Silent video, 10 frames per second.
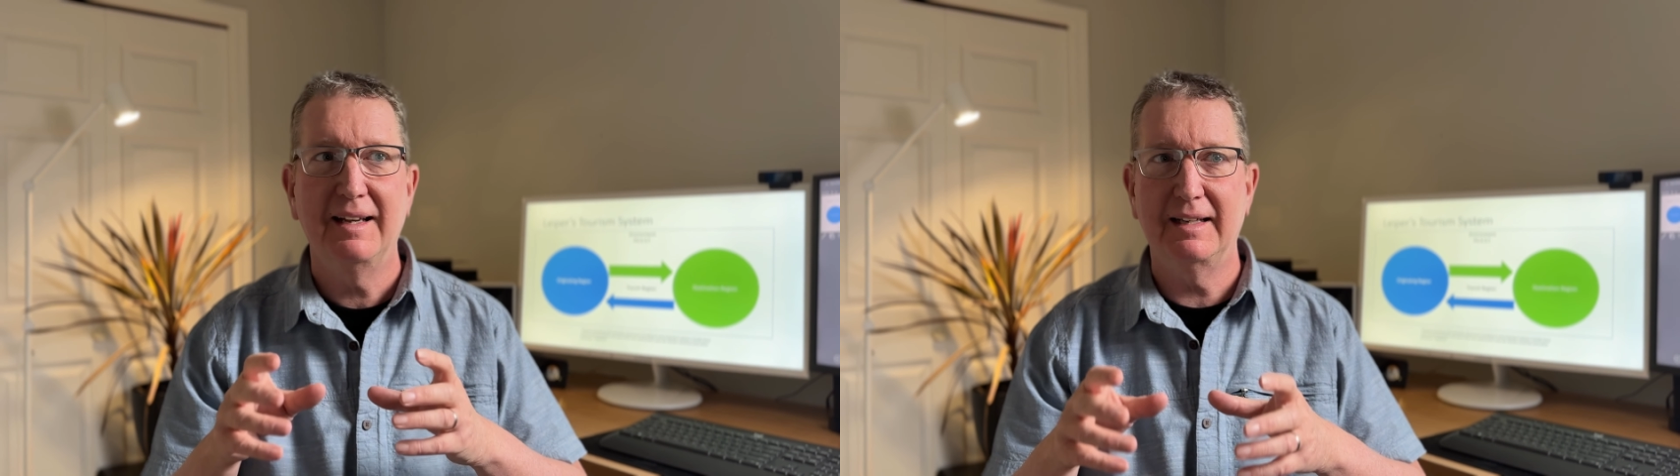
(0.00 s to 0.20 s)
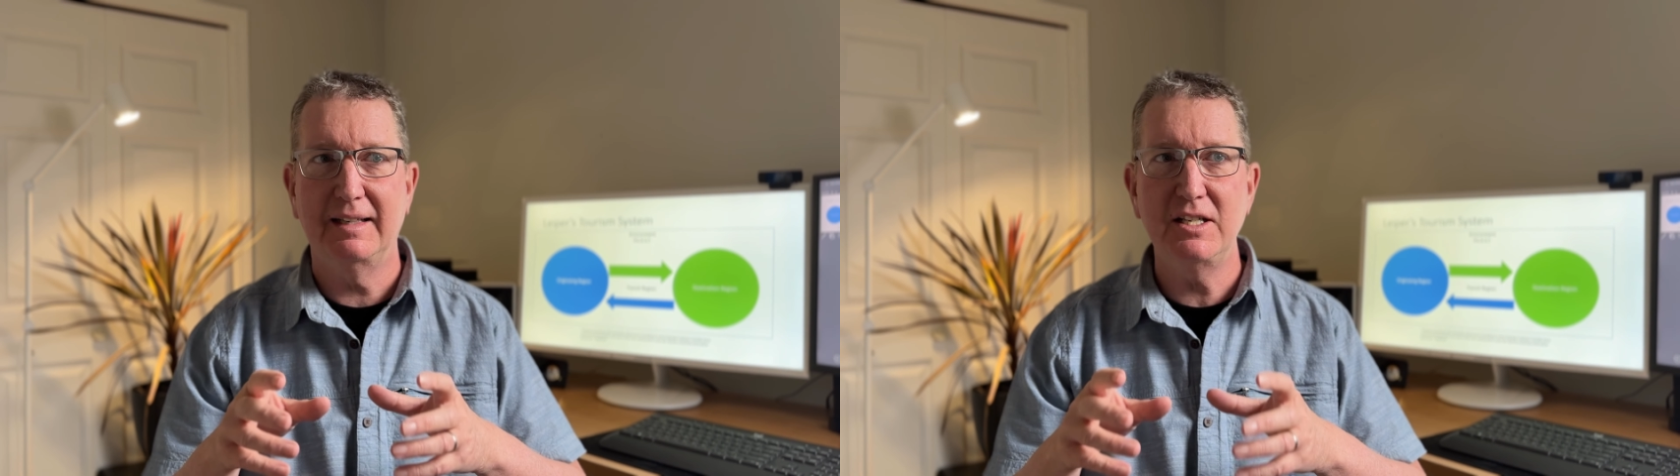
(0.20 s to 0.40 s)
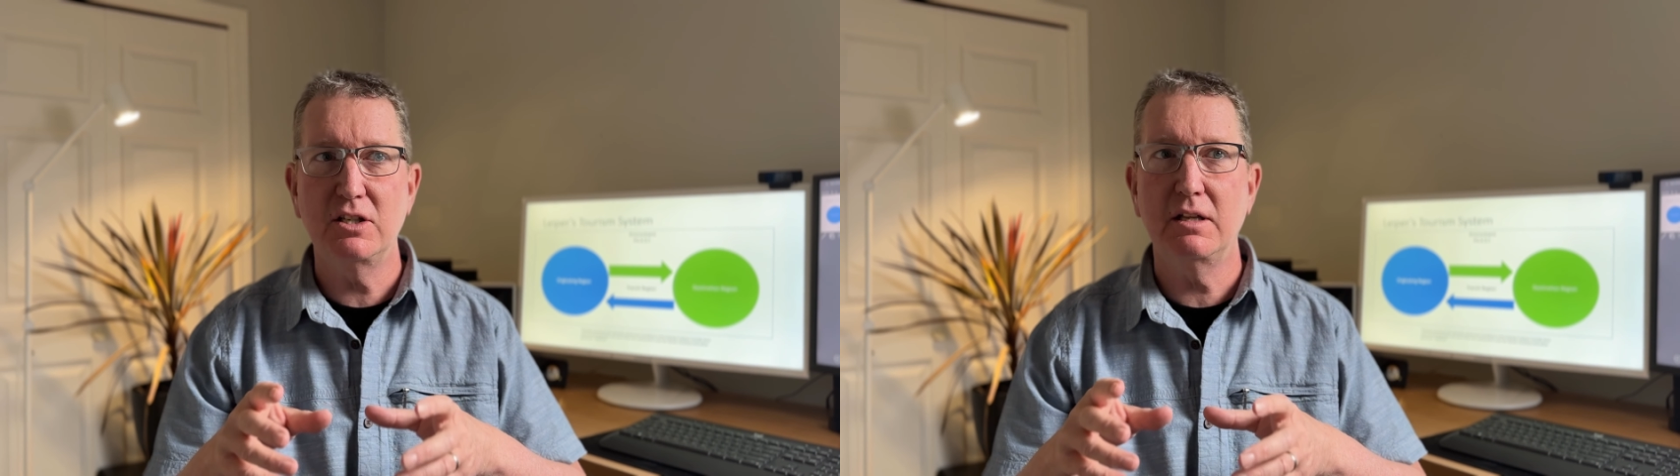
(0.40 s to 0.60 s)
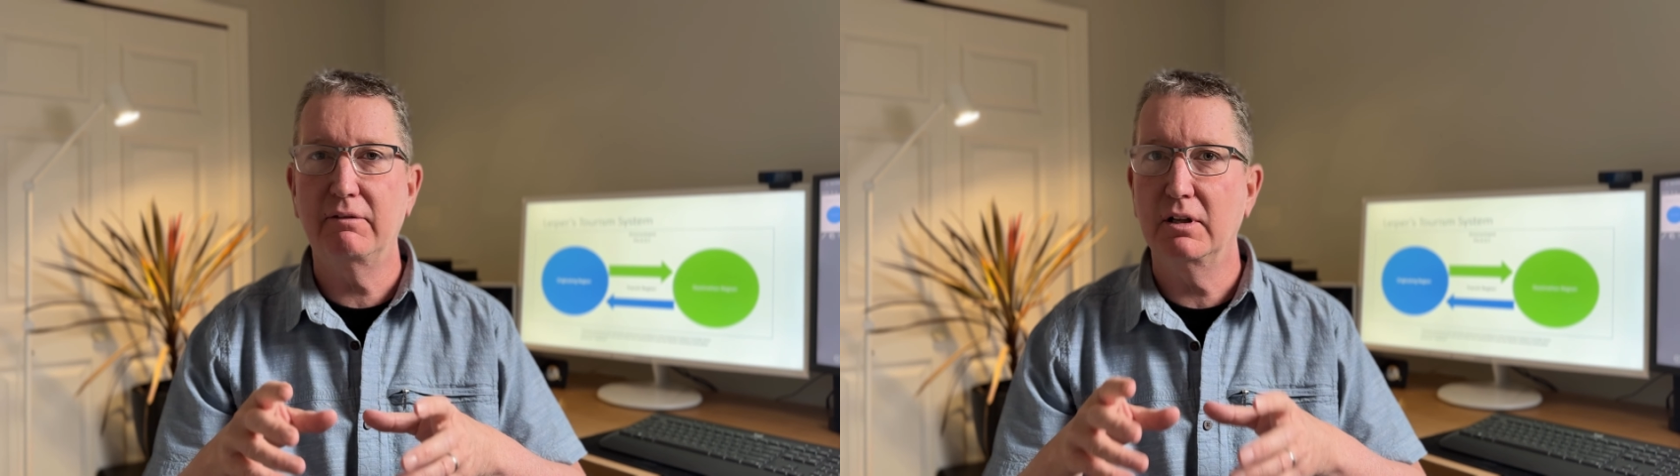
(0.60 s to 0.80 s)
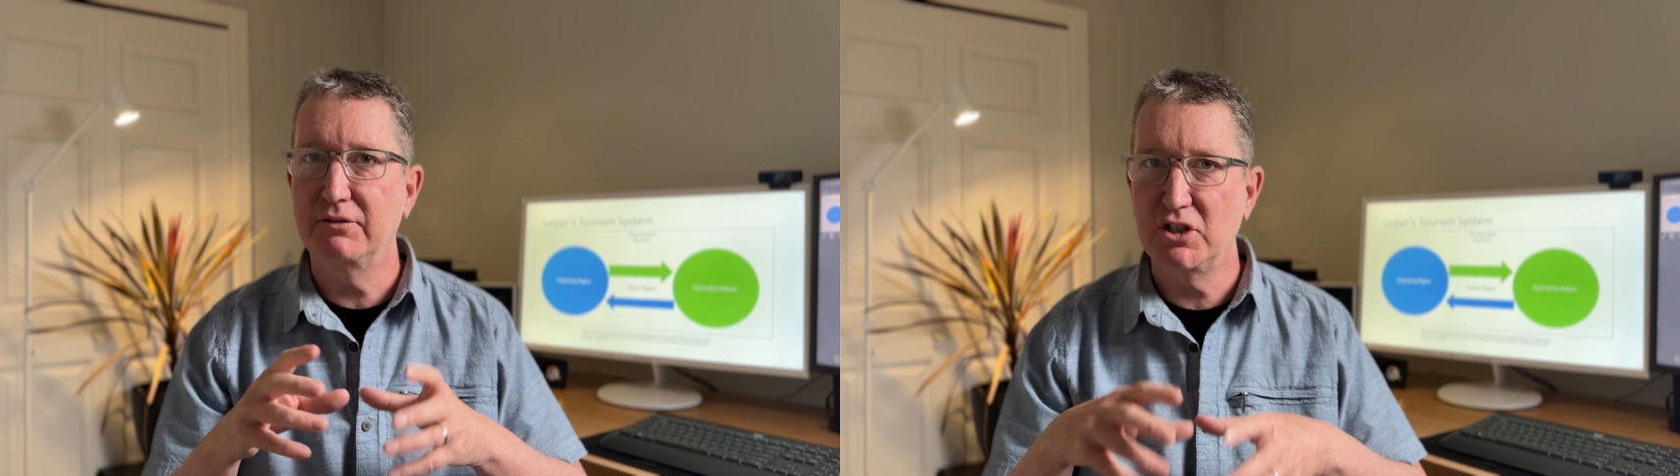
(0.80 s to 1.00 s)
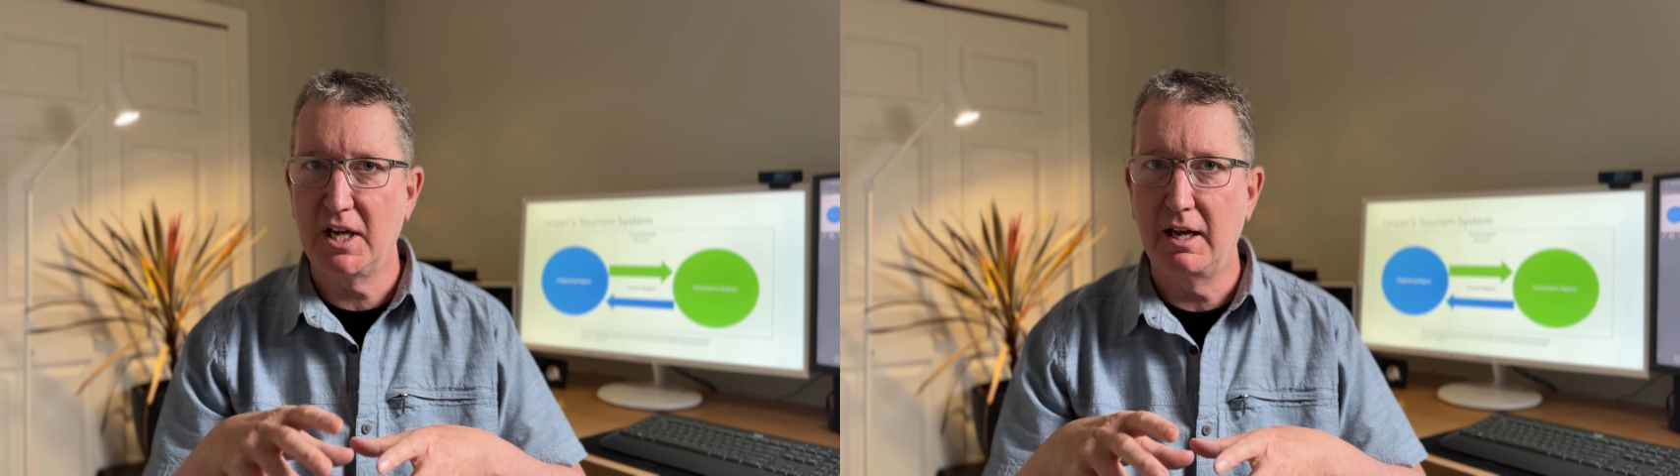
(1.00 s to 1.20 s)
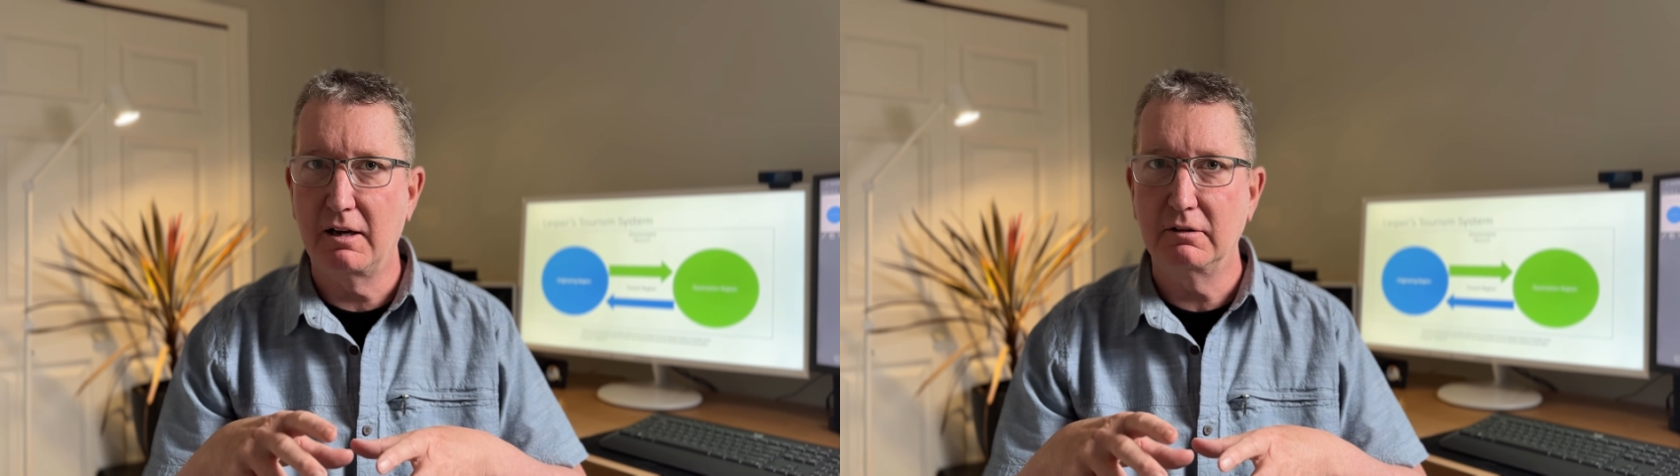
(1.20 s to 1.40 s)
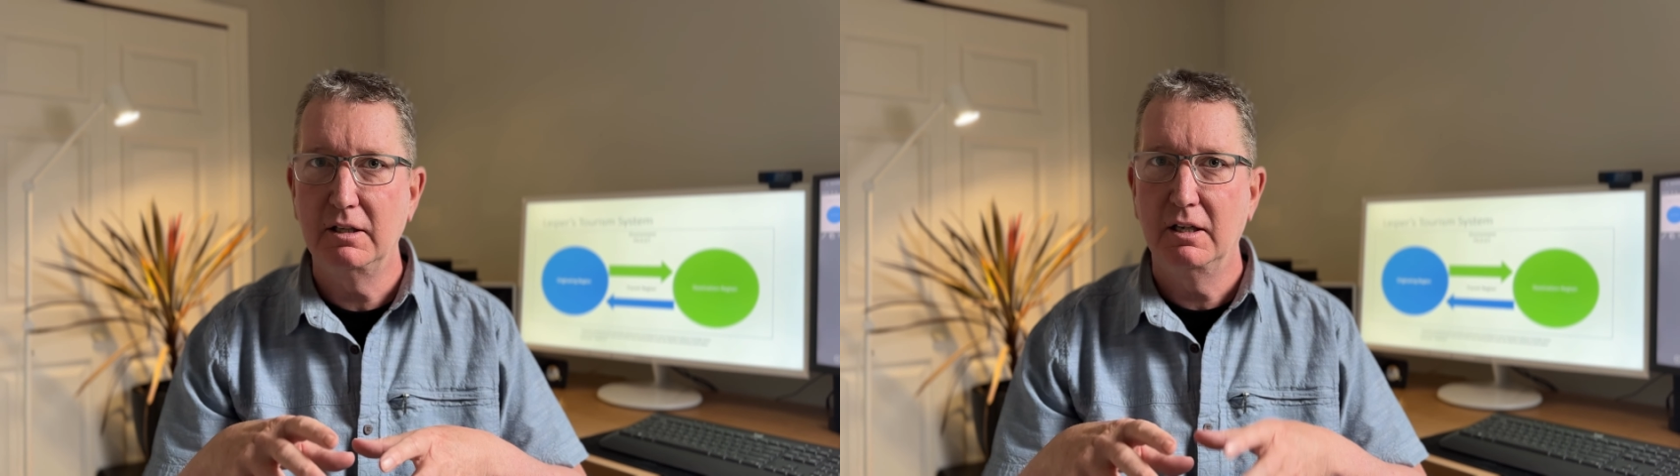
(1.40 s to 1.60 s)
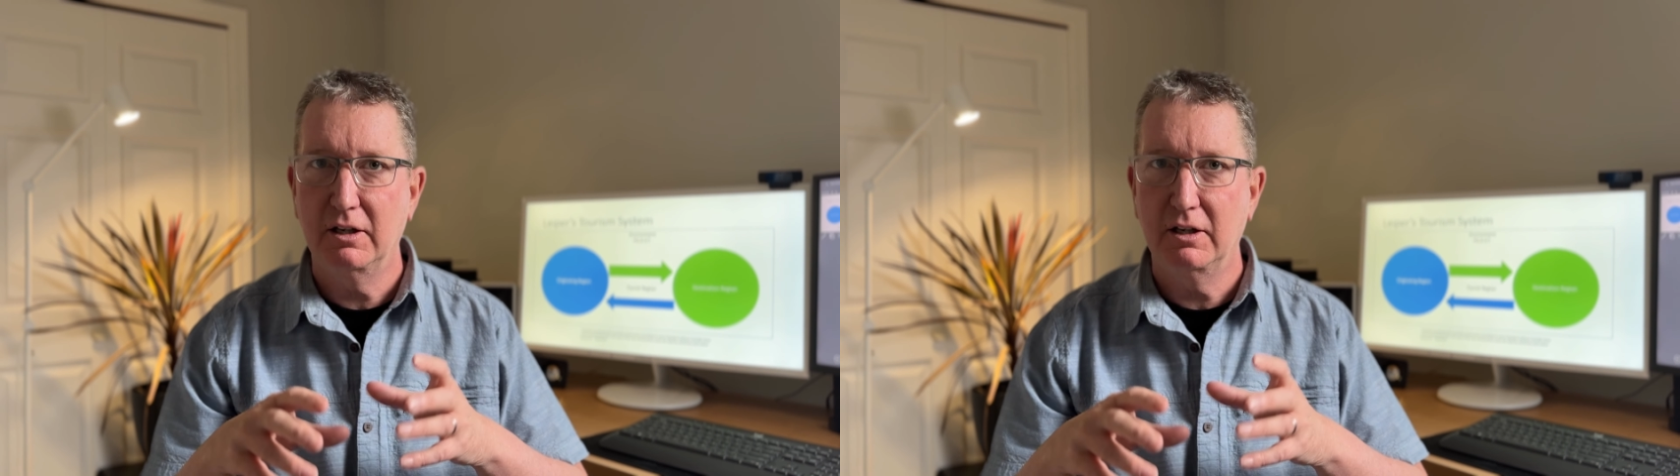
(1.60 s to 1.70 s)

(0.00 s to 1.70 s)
at each level of scale